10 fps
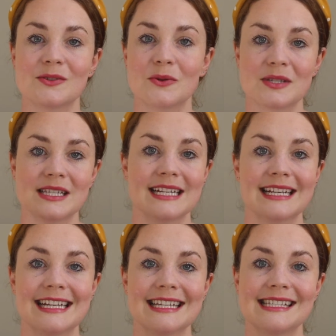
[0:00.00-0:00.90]
all
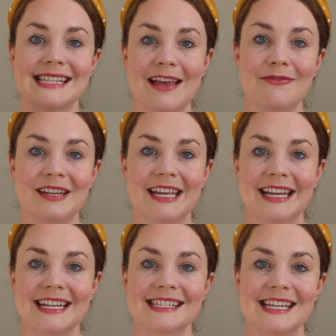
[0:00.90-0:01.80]
sitting safely
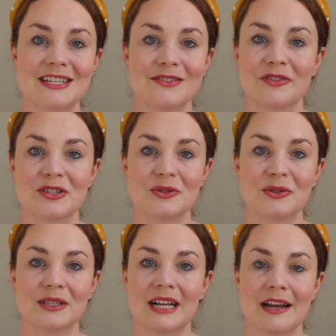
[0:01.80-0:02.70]
in its
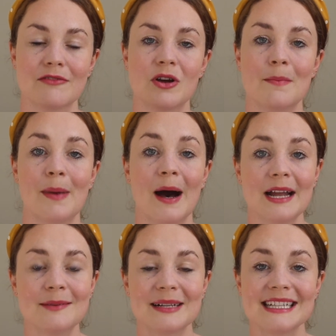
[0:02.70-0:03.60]
individual kind of
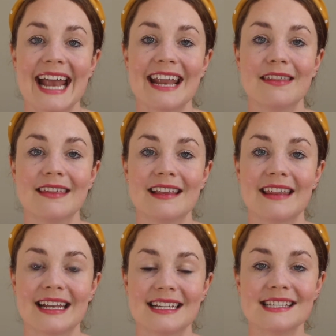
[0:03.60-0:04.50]
compartment. And I
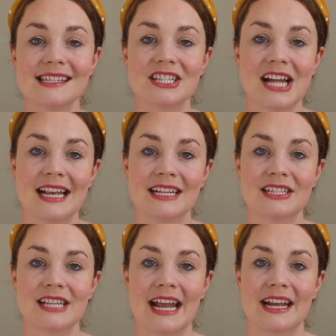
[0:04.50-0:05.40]
think that is the
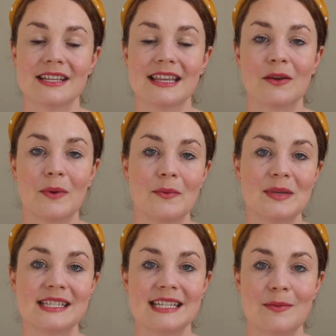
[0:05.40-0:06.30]
challenge. And I think why
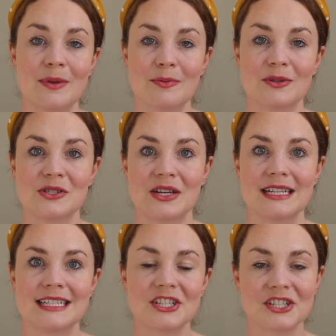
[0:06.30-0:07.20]
we see people
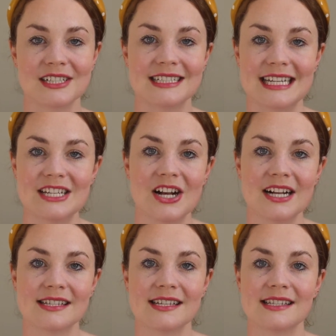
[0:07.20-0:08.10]
doing digital
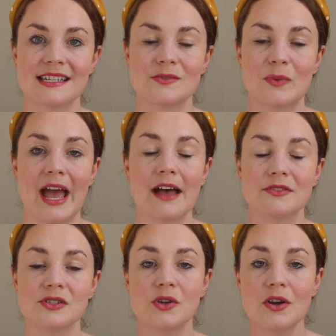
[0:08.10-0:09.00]
detoxes is we
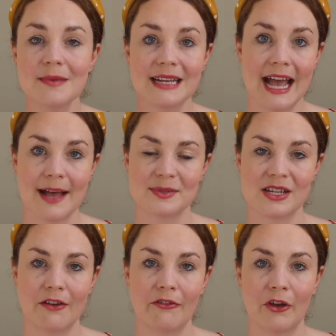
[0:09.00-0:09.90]
have so many apps
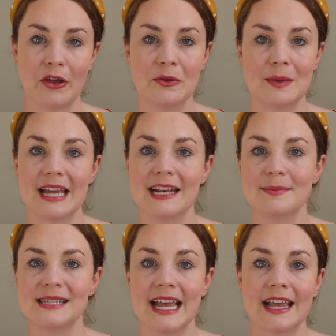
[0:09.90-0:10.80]
on our phone that we end
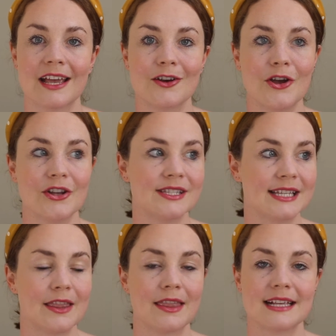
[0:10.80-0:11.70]
up taking
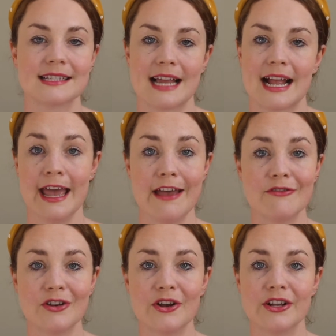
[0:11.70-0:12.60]
notes in things like
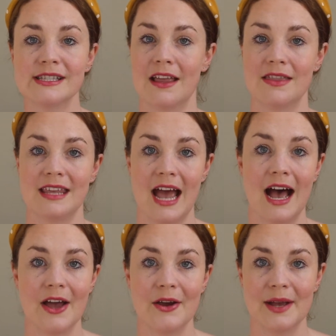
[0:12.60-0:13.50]
Evernote, in the
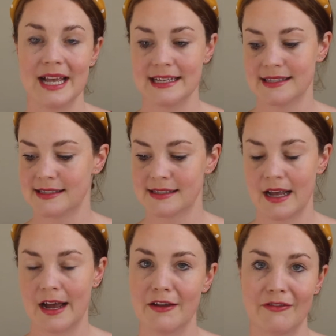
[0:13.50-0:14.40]
iOS
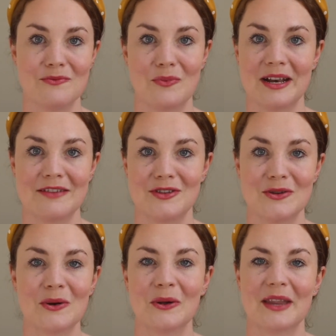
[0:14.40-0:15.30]
kind of whatever
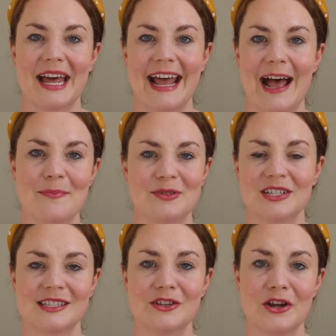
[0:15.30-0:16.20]
you call that app,
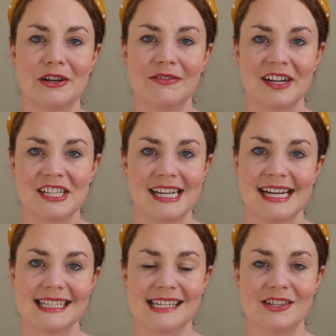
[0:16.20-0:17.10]
just note
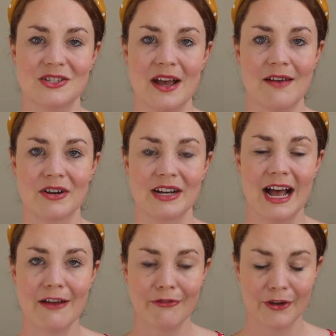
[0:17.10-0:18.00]
functionality that you have on an
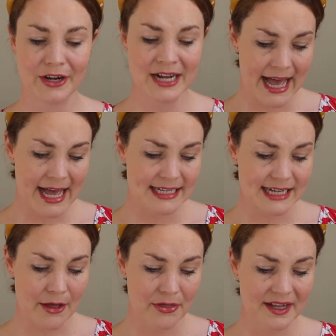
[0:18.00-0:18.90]
iPhone.
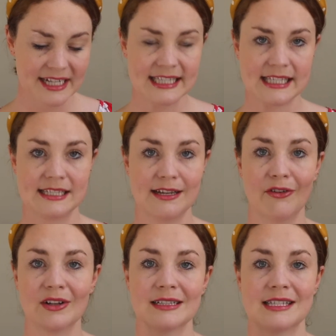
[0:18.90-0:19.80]
And I think it's
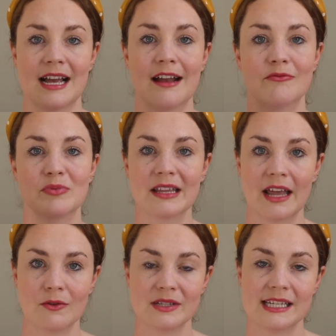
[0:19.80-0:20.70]
difficult to kind of bring
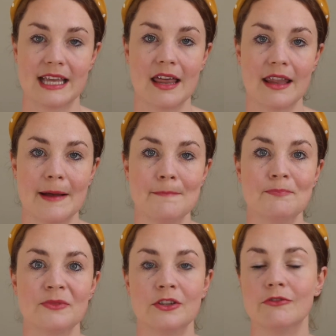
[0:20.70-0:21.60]
that all together.
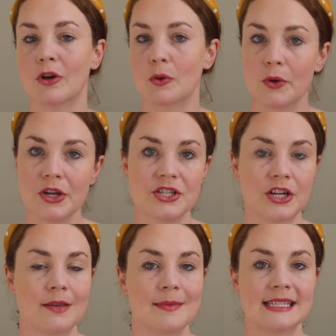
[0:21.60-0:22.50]
You've got Word
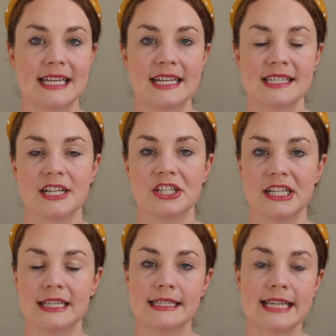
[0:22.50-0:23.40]
documents, Excel
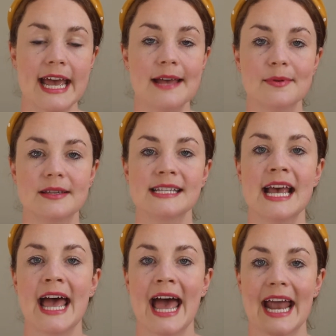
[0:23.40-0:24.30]
sheets,
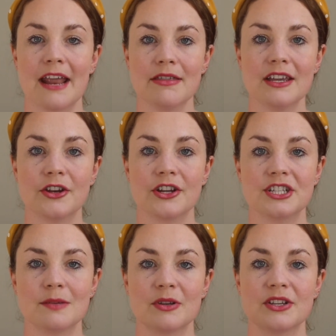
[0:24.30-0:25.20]
tables, and I think
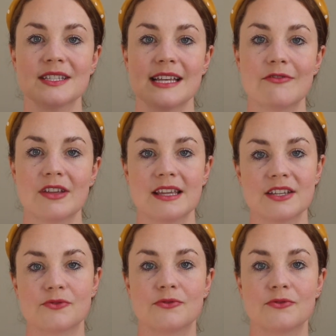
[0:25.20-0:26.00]
Notion, because everything's